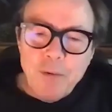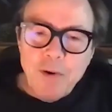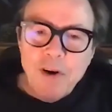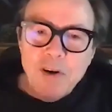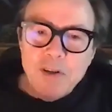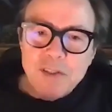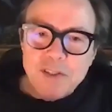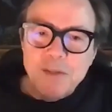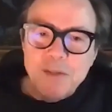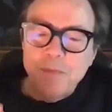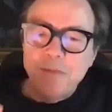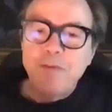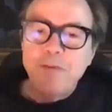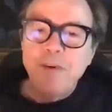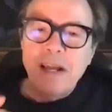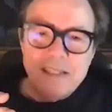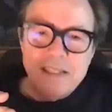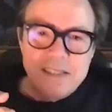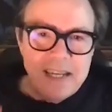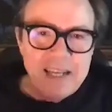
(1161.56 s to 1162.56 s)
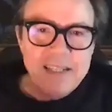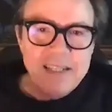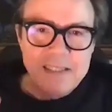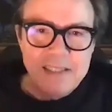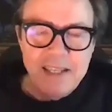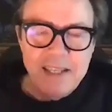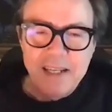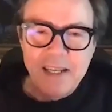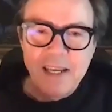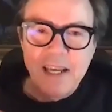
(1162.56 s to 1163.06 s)
are some
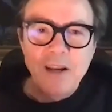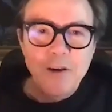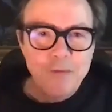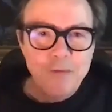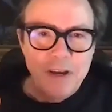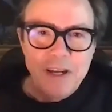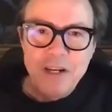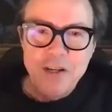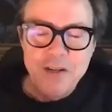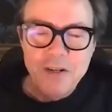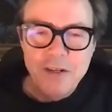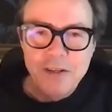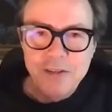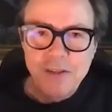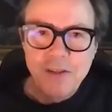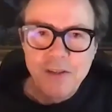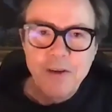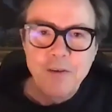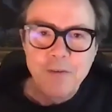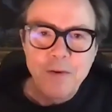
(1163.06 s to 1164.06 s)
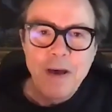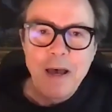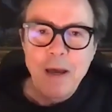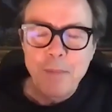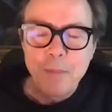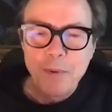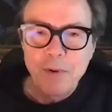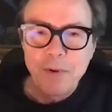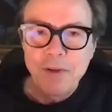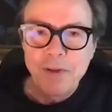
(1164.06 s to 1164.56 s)
fantastic innovations that have
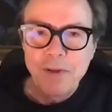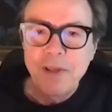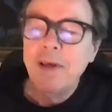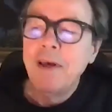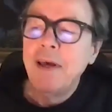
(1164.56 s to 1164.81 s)
happened,